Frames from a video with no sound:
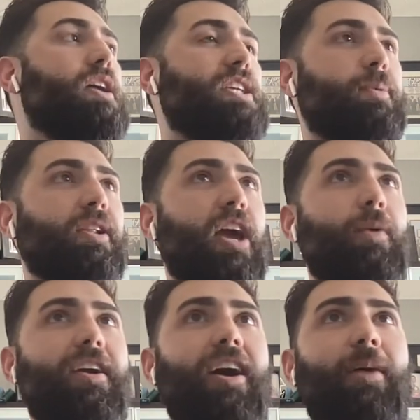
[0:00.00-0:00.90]
typically I
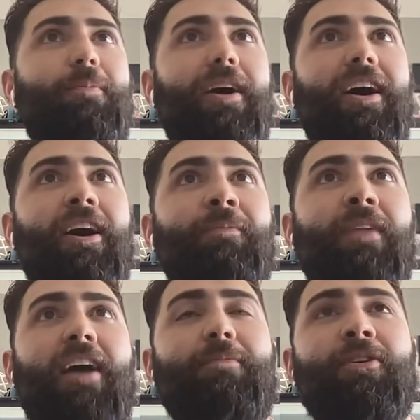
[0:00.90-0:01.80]
wake up,
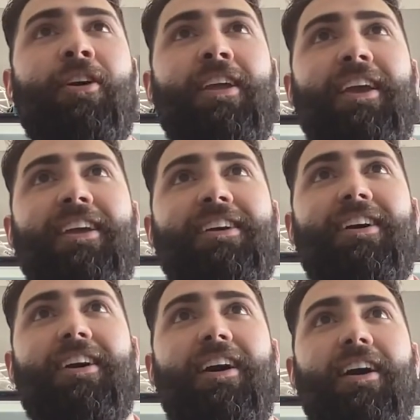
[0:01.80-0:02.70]
I've been on
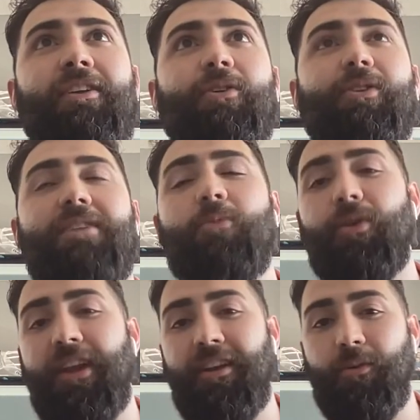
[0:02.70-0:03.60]
an early
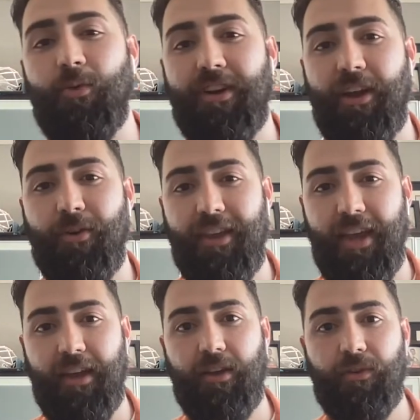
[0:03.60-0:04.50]
morning workout
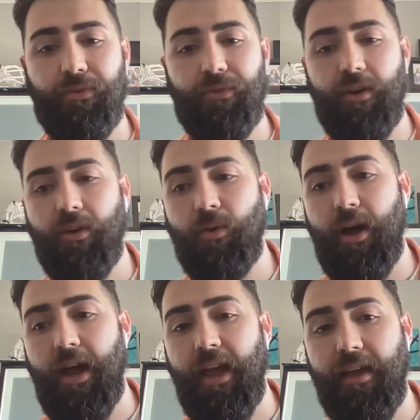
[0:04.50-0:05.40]
kick. So
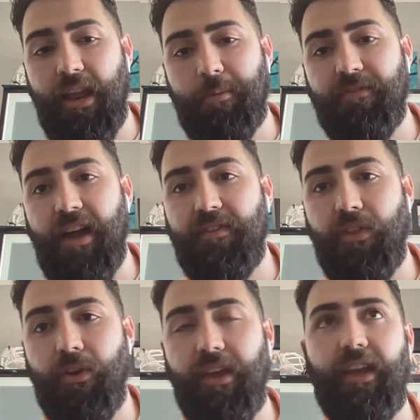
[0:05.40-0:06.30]
I get up at
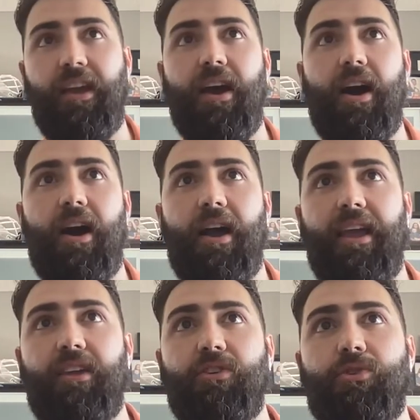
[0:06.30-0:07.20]
5:30.
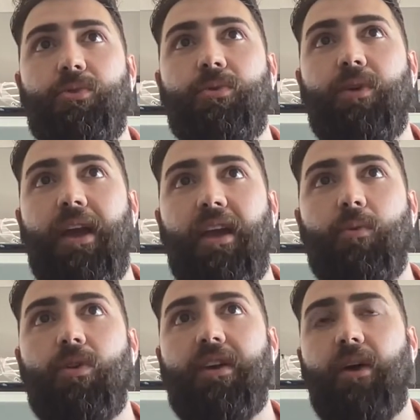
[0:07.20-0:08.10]
I do a
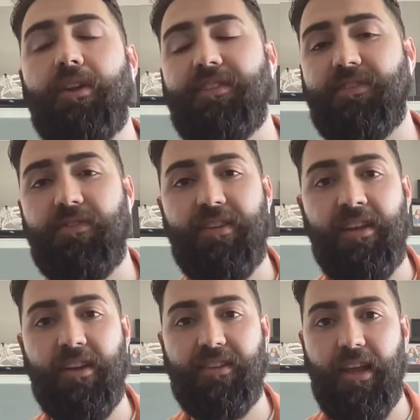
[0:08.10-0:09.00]
workout at
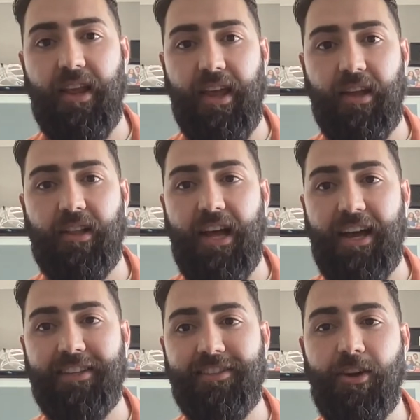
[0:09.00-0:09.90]
6:15 at a HIIT
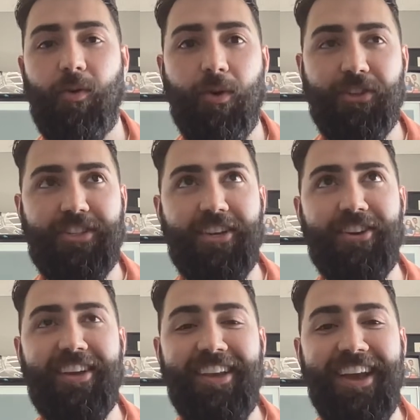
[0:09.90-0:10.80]
class. Go Orange
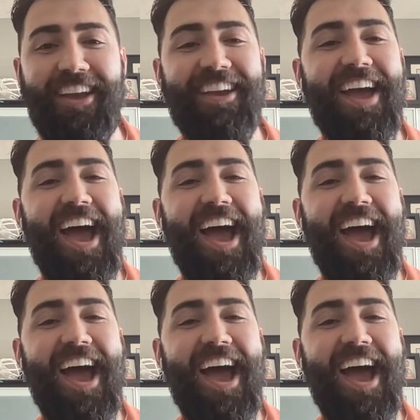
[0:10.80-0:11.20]
Theory. Yay.